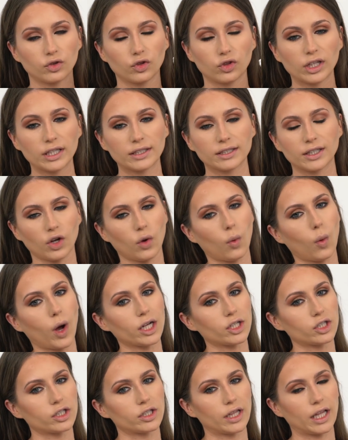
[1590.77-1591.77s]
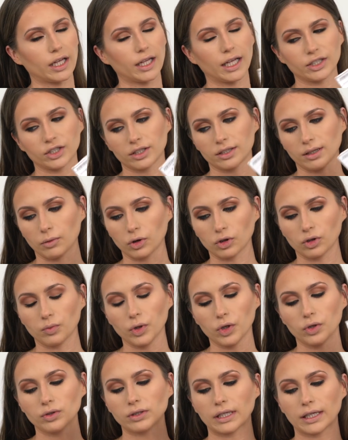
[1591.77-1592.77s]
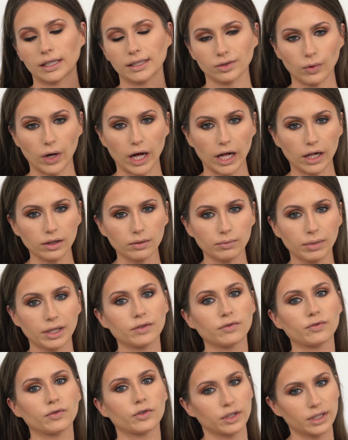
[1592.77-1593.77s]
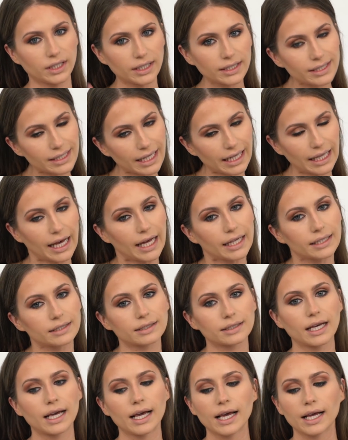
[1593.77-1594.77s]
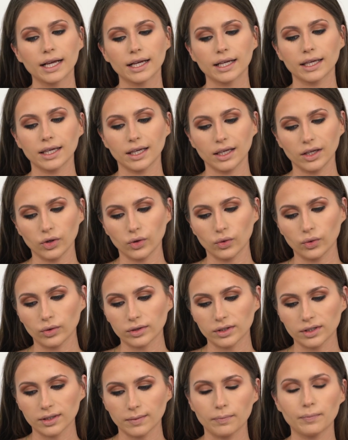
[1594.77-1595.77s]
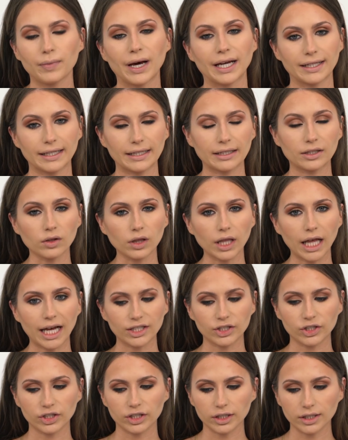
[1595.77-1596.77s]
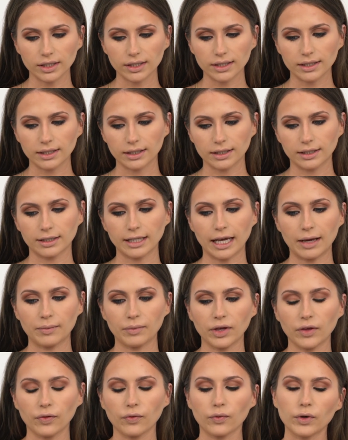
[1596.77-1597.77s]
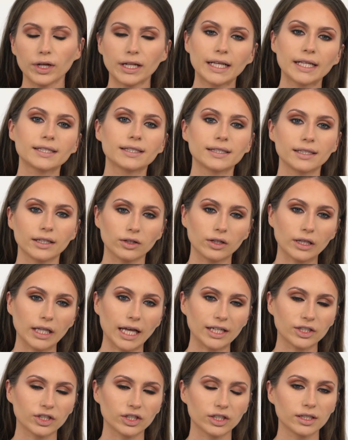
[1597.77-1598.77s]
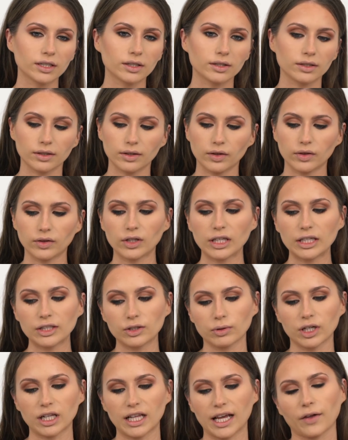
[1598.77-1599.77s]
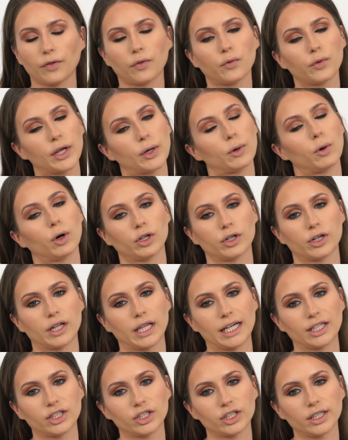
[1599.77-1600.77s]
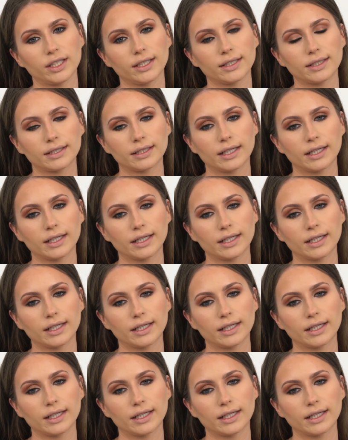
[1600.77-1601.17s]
These are the lashes I'm going to be using as well. But for this class, he used Battington lashes, Demi 3D Silk lashes. These were like 3/4 lashes.